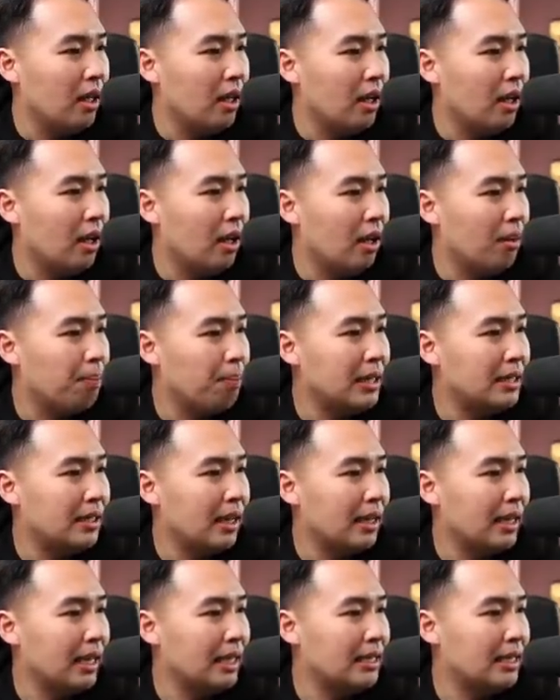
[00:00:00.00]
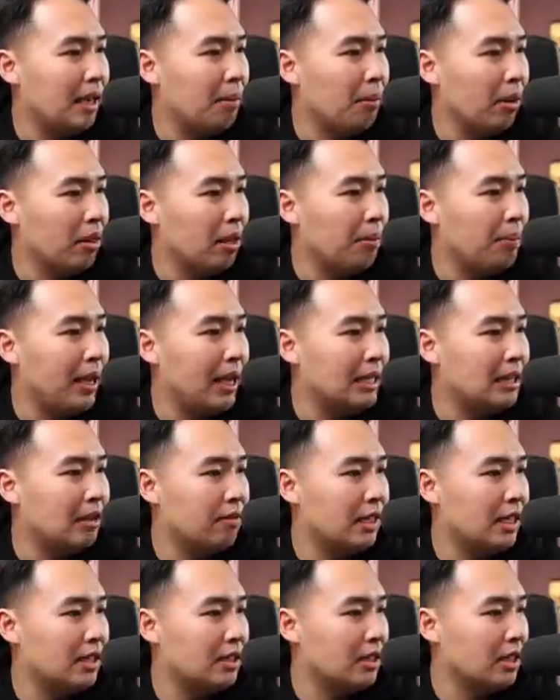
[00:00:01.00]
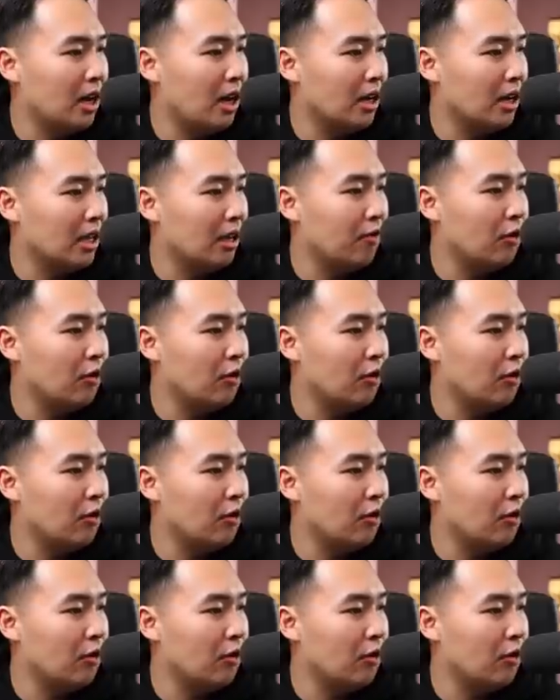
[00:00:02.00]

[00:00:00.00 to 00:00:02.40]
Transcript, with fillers: Uh, PSEC is a monthly paying dividend stock.